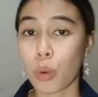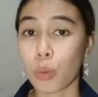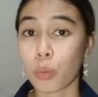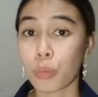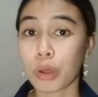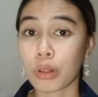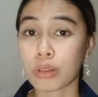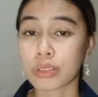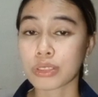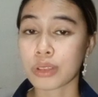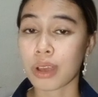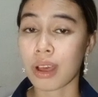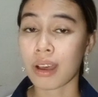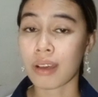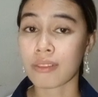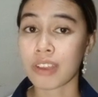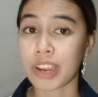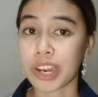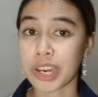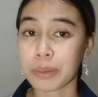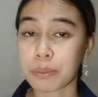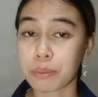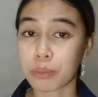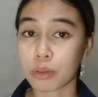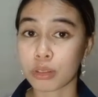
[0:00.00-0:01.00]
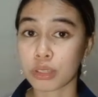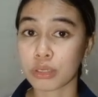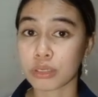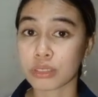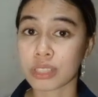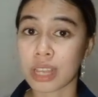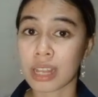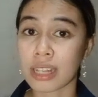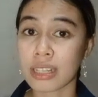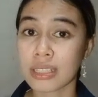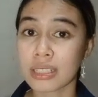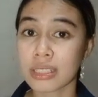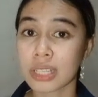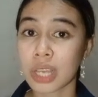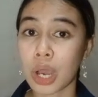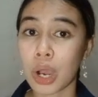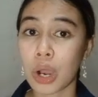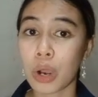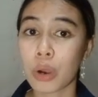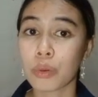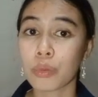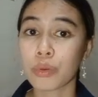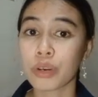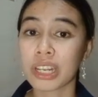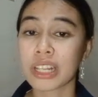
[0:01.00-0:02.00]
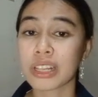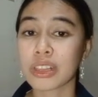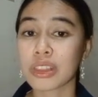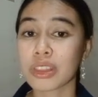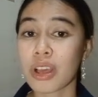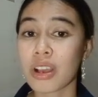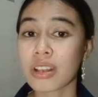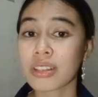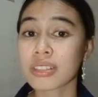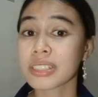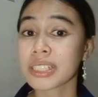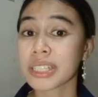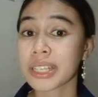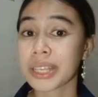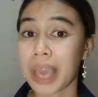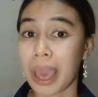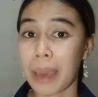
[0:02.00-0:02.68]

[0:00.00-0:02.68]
We also have air pollutants, wherein toxic